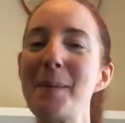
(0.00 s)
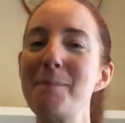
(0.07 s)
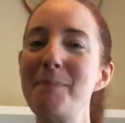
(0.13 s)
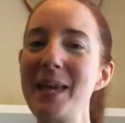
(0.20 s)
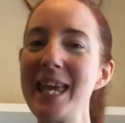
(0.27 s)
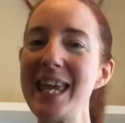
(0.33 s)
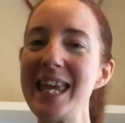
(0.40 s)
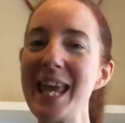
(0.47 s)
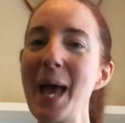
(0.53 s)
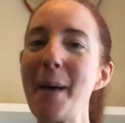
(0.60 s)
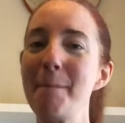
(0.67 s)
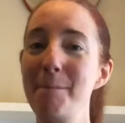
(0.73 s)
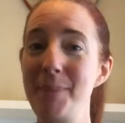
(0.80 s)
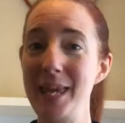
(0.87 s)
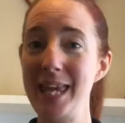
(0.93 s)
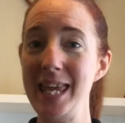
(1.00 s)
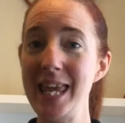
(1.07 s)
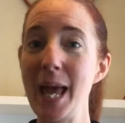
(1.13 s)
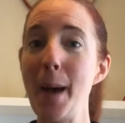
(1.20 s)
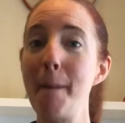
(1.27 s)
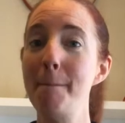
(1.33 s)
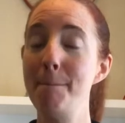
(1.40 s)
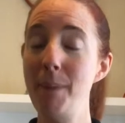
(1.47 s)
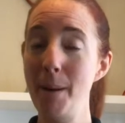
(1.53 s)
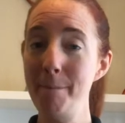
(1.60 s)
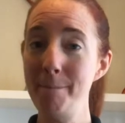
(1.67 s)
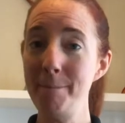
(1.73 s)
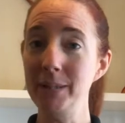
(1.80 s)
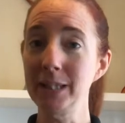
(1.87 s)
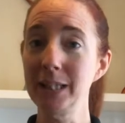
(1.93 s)
Bee, bee,
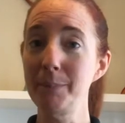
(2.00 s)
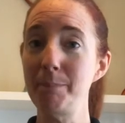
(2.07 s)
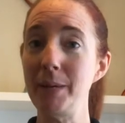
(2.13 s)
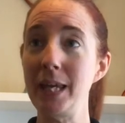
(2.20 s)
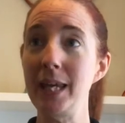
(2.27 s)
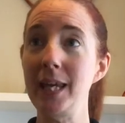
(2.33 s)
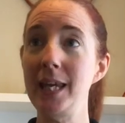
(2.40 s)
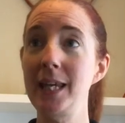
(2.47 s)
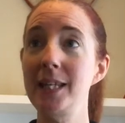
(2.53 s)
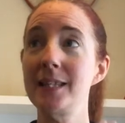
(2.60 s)
bumblebee,